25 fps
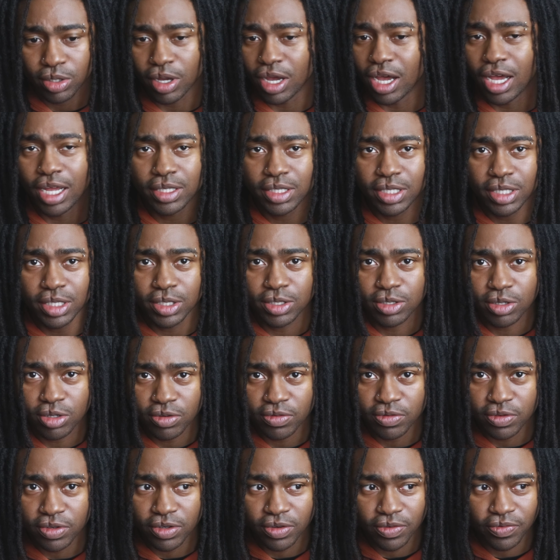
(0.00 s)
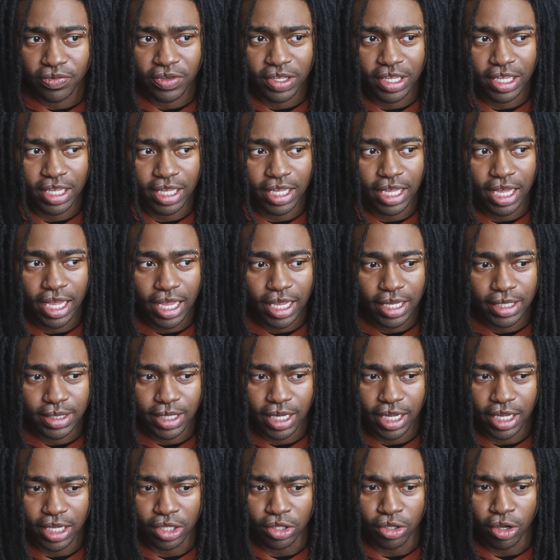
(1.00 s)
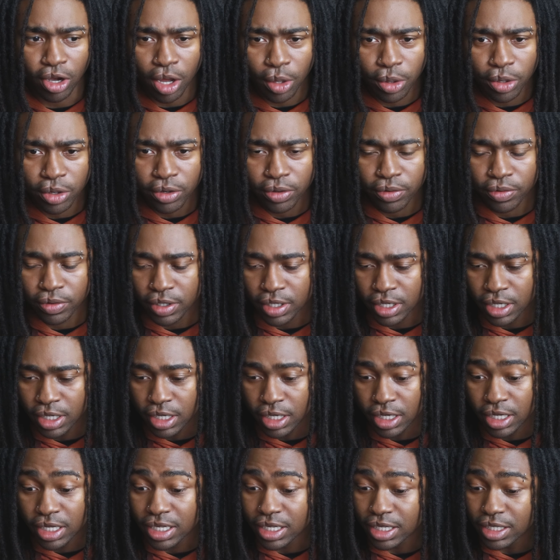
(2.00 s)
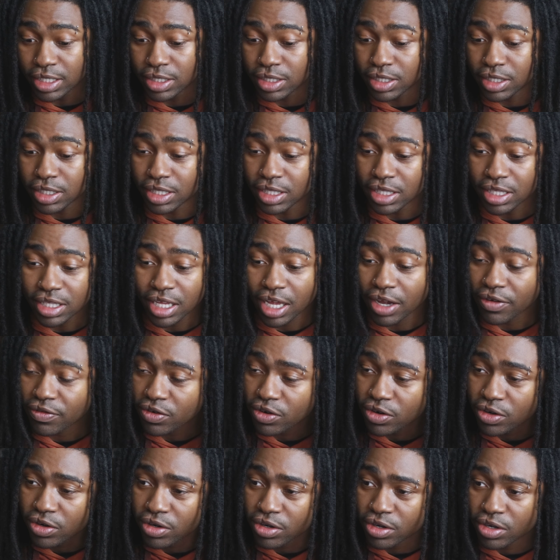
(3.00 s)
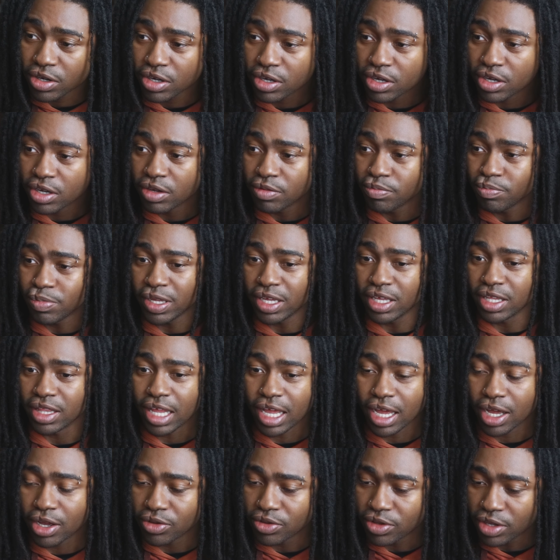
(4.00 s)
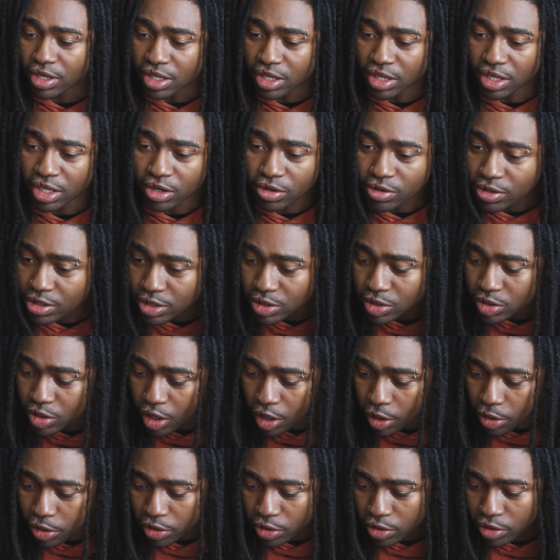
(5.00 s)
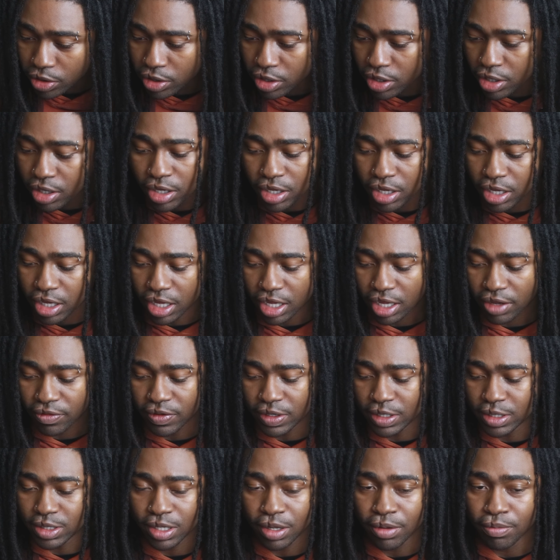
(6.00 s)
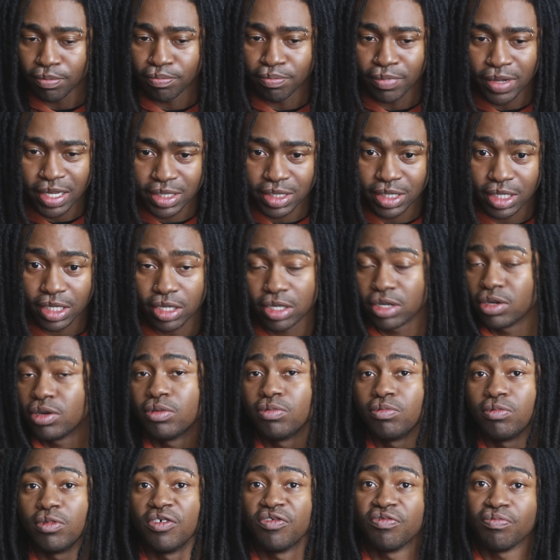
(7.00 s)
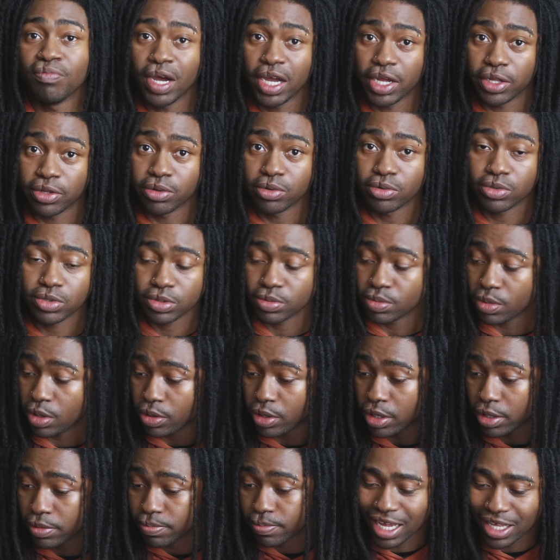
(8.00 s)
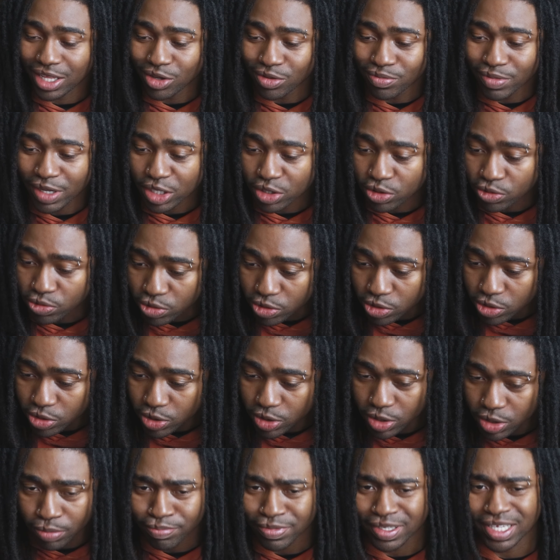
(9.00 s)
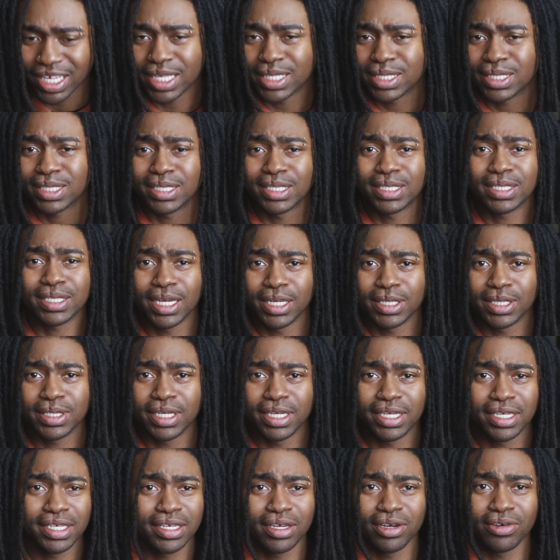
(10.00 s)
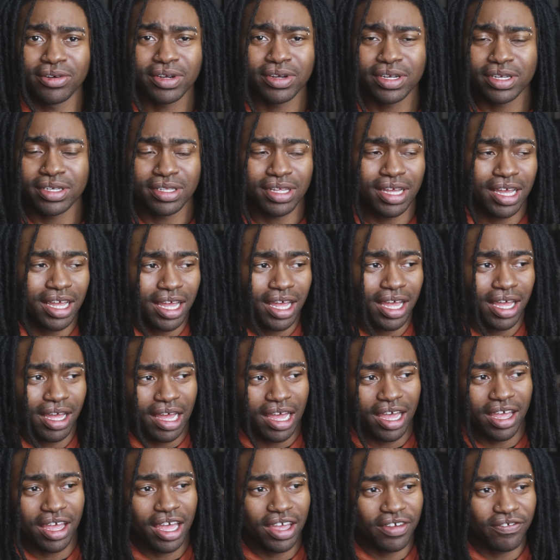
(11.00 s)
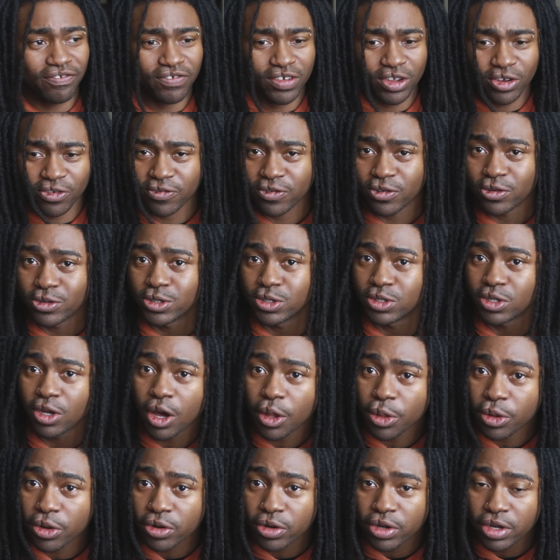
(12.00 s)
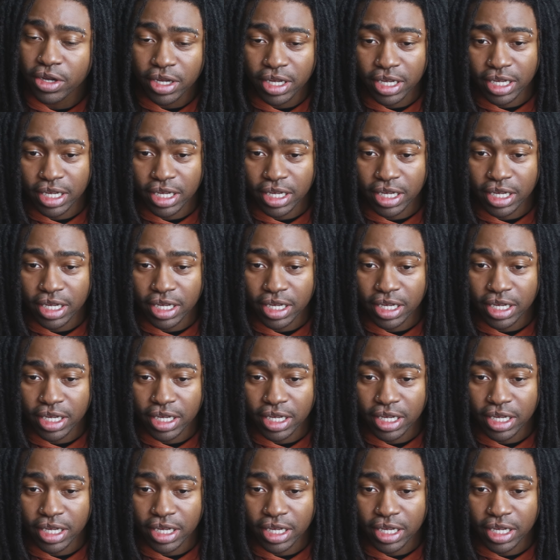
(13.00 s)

Auntie Server, he has a daughter. He should never be allowed near his daughter if he's messing with minors. All right. I don't make the rules, but that's disgusting. All right. I, I fear for his daughter.